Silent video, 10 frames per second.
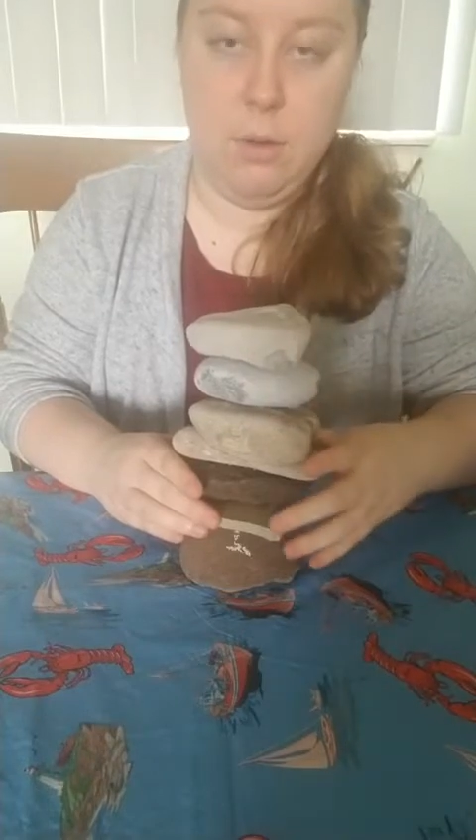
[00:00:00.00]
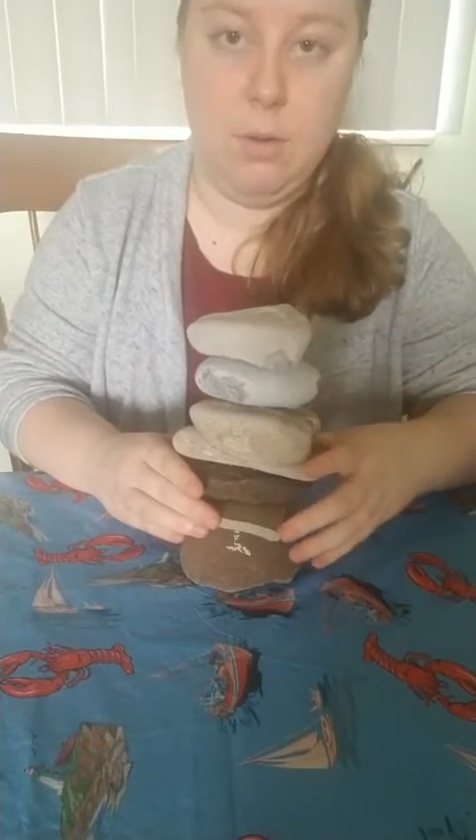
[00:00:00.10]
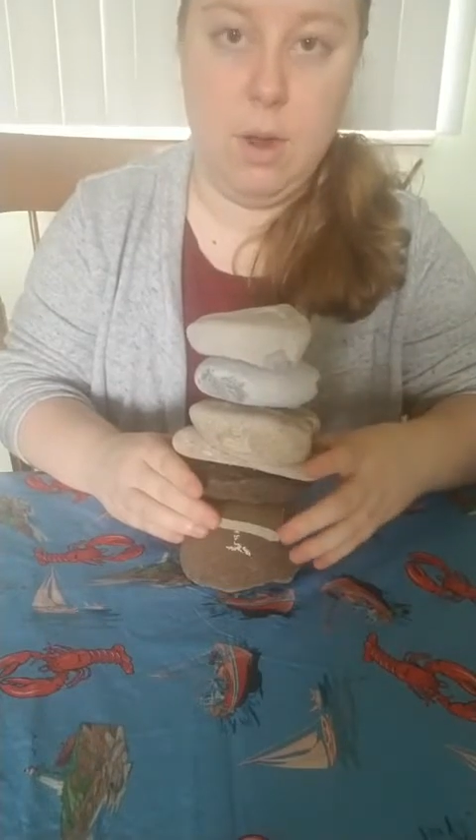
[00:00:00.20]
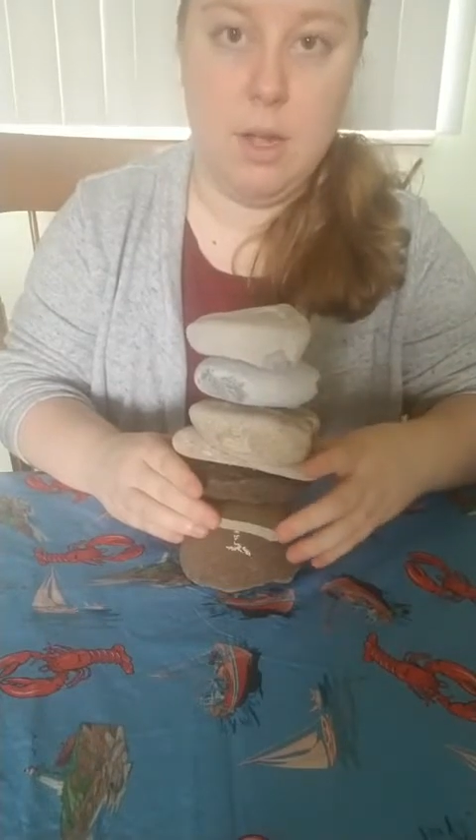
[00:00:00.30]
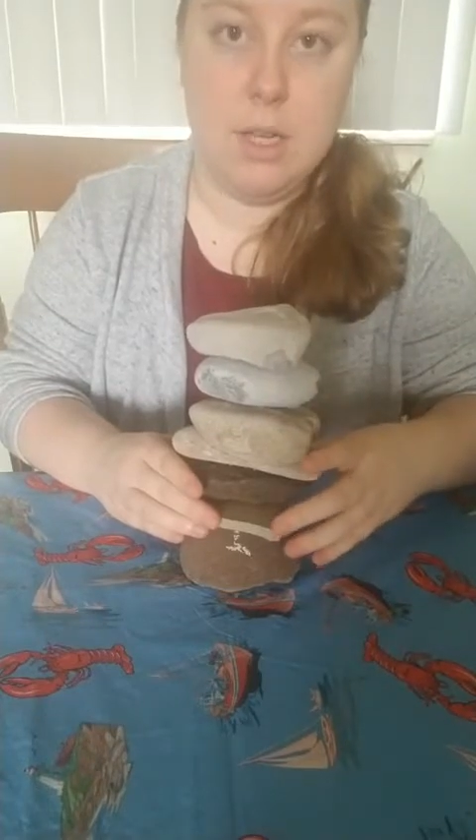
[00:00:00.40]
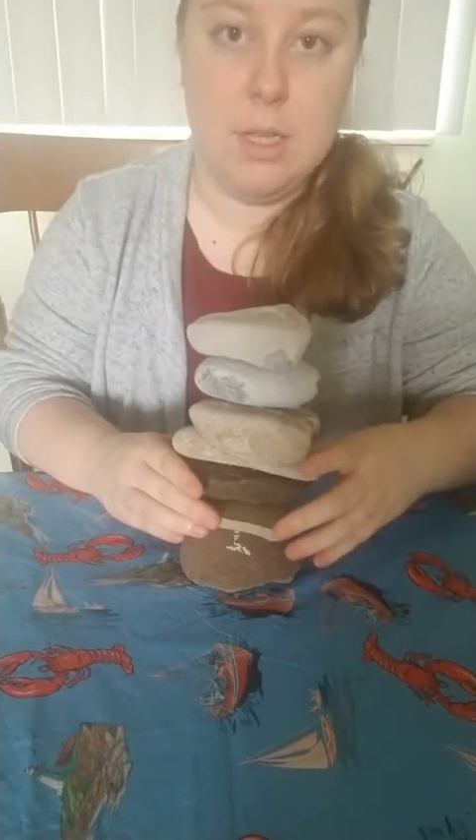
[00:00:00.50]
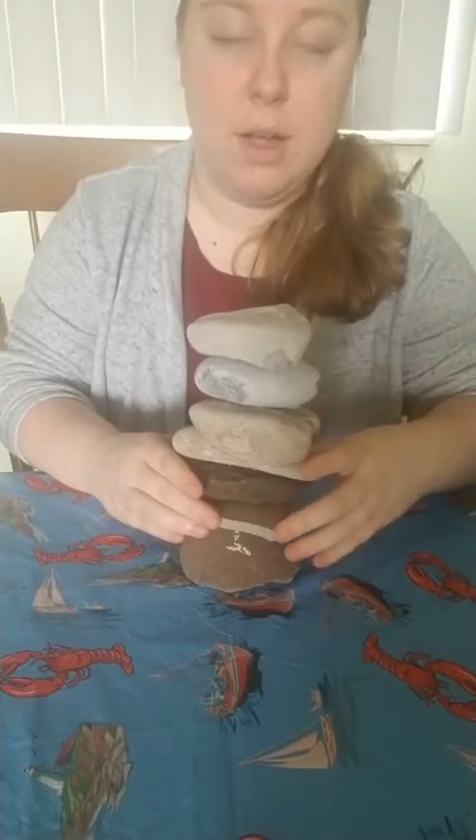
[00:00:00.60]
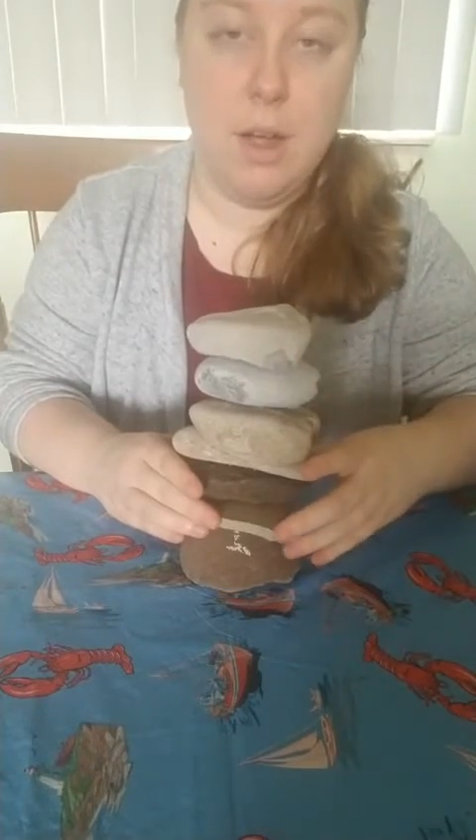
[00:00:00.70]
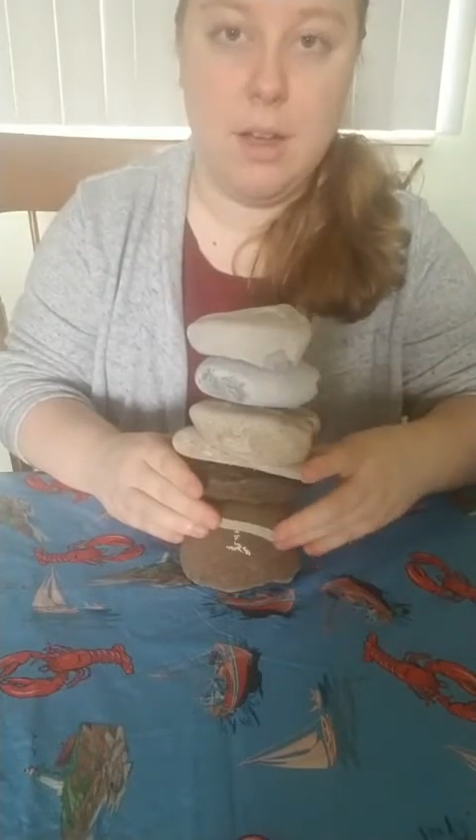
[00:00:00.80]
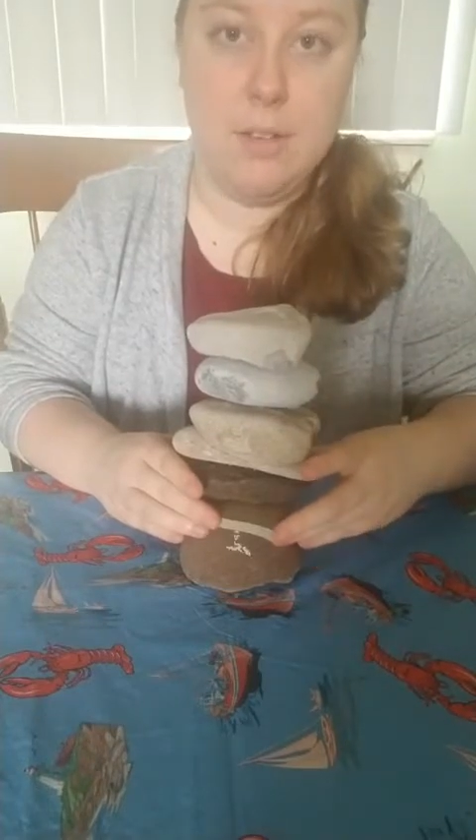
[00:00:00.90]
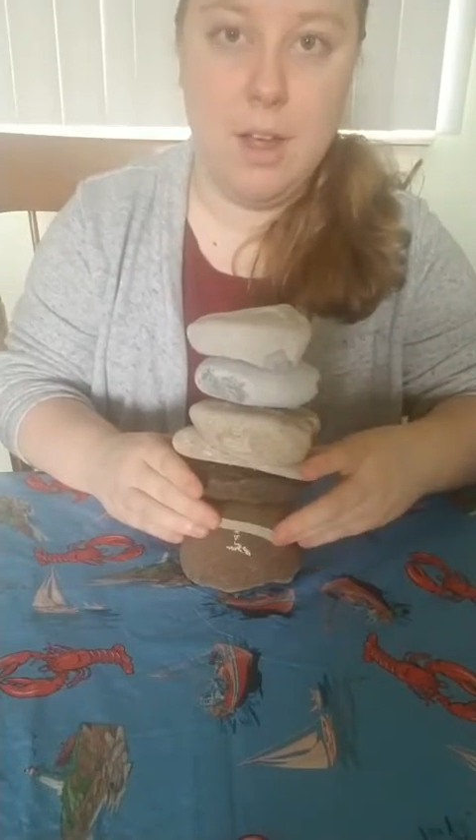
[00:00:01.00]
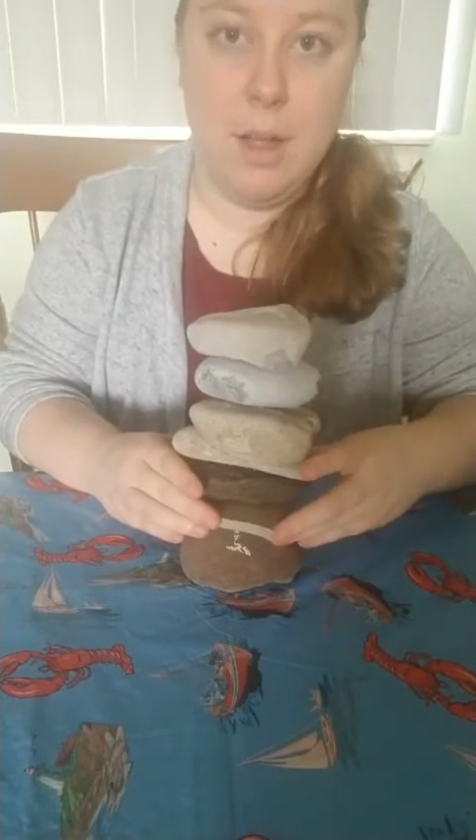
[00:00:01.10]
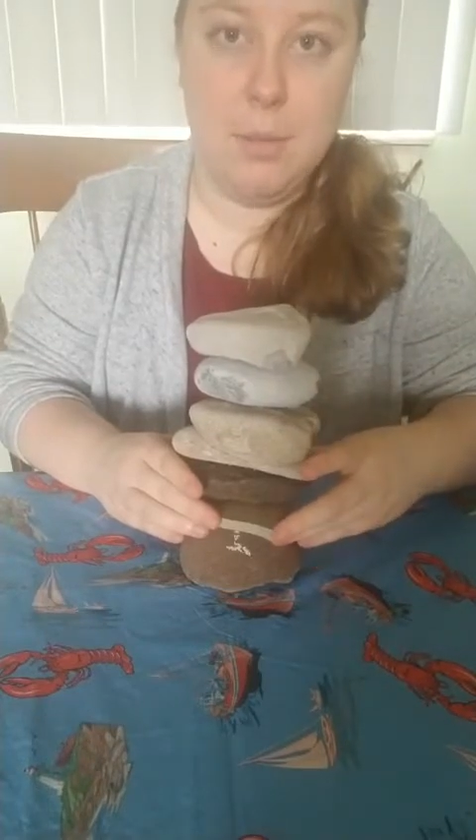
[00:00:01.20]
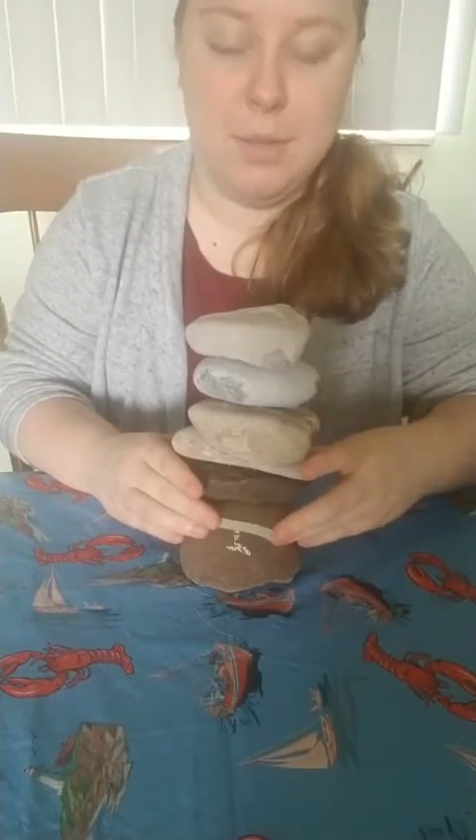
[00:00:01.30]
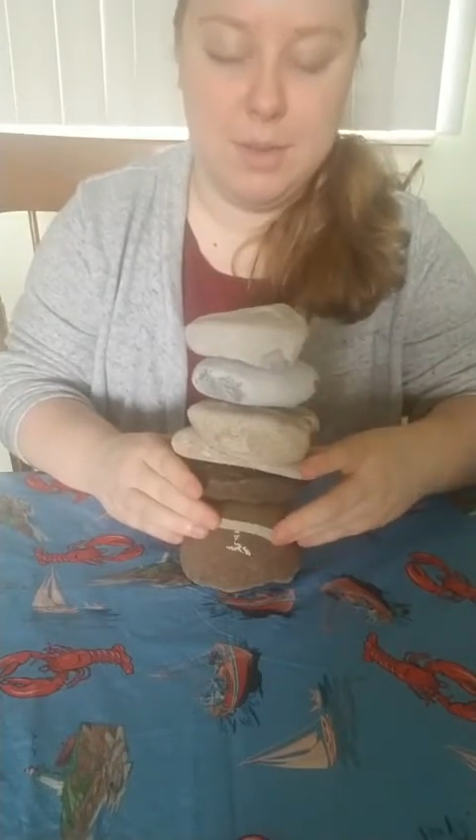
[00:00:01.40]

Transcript: rocks on top.